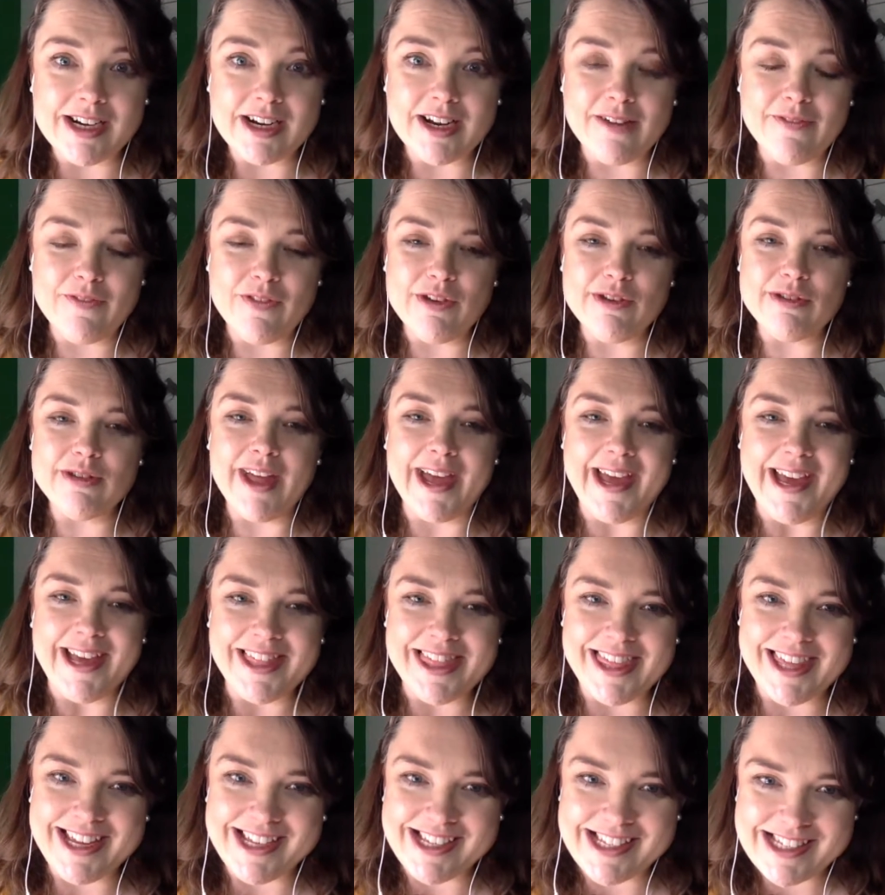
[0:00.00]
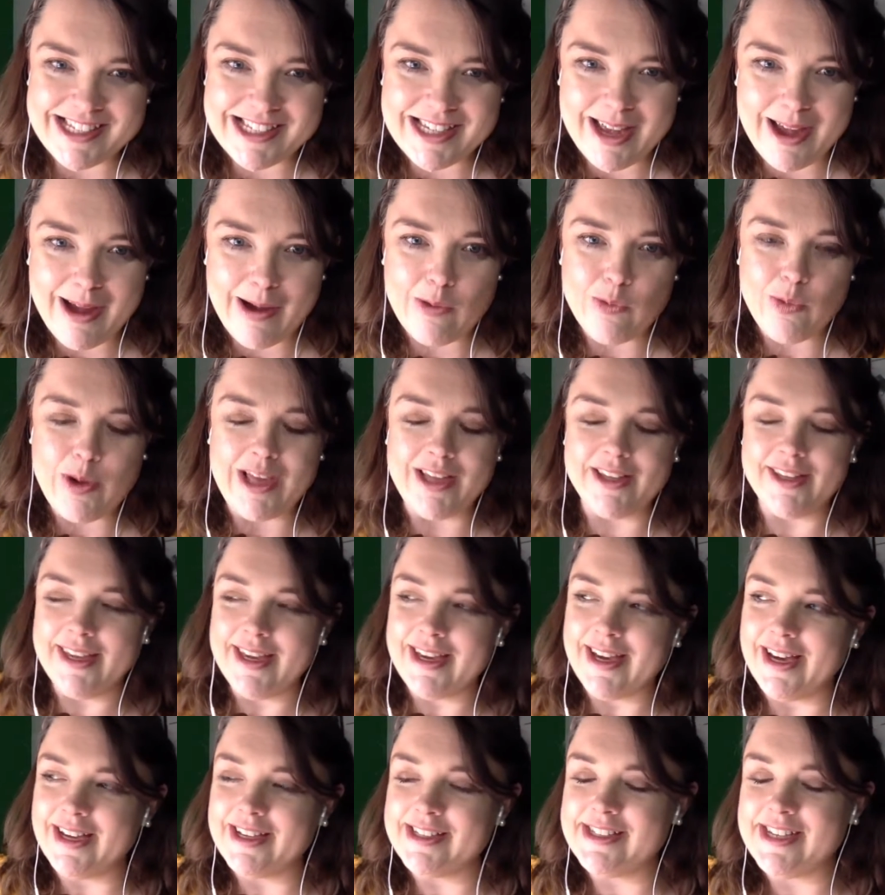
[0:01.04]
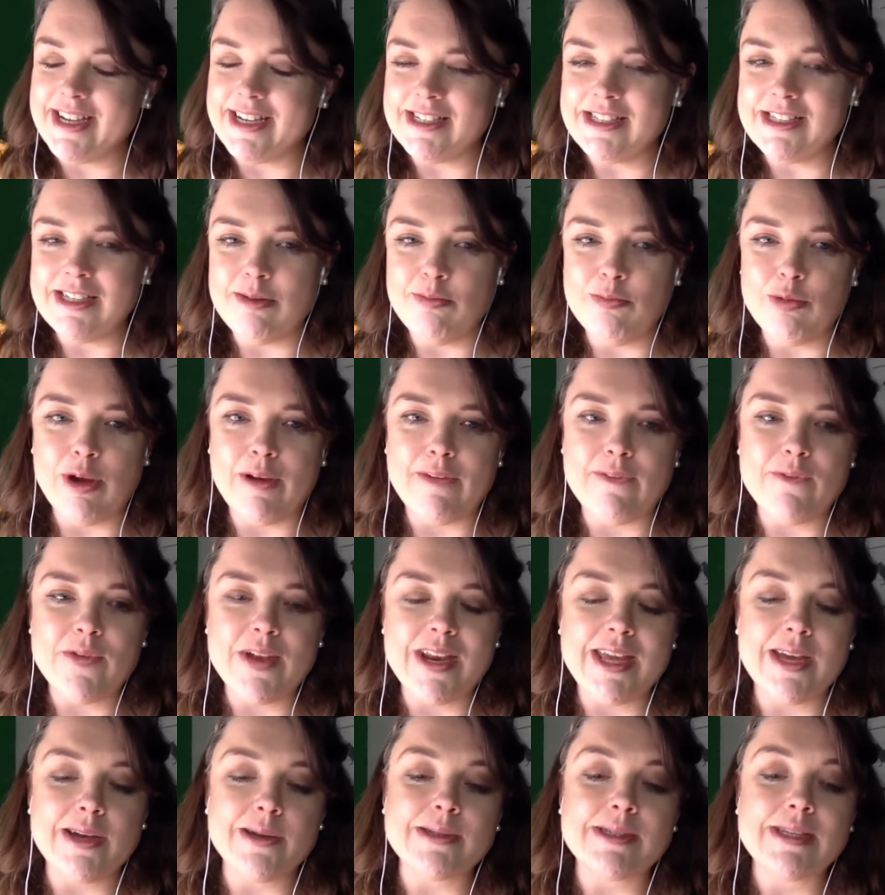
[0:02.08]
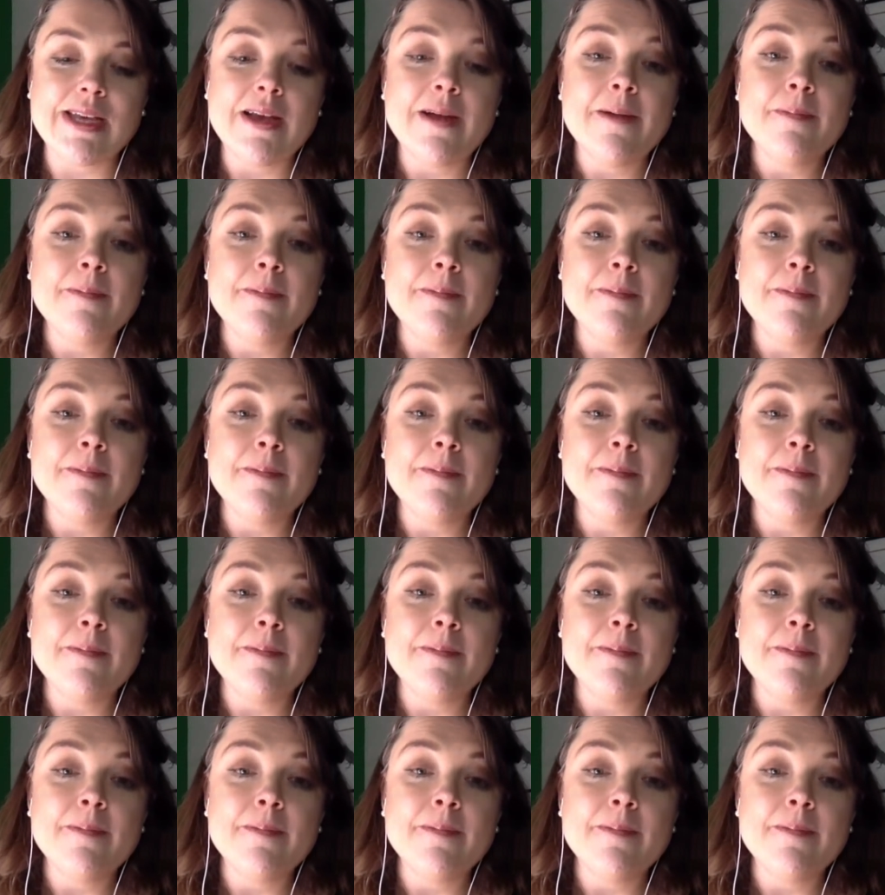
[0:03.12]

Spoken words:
if you like these weekly content debrief videos,